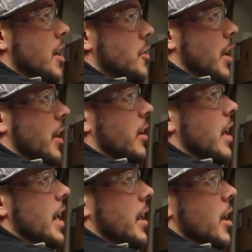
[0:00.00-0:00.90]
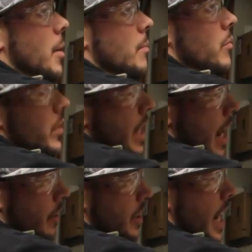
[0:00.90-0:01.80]
on so I could have lined it up
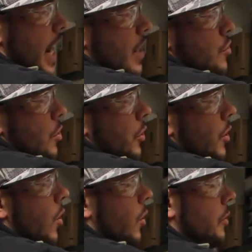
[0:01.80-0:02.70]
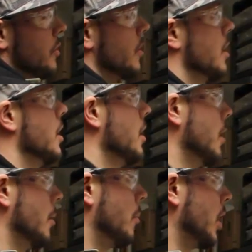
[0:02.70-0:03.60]
now to hand drill the holes,
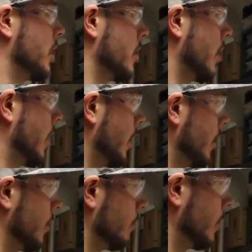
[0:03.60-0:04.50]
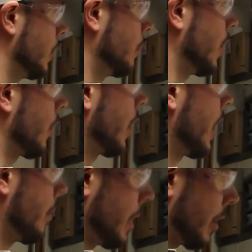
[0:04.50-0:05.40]
but it'll be okay,
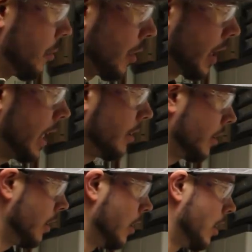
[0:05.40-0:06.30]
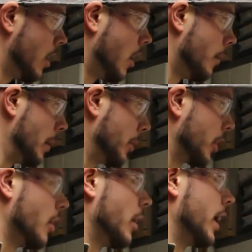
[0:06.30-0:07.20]
I'll make it work out. I'm going to go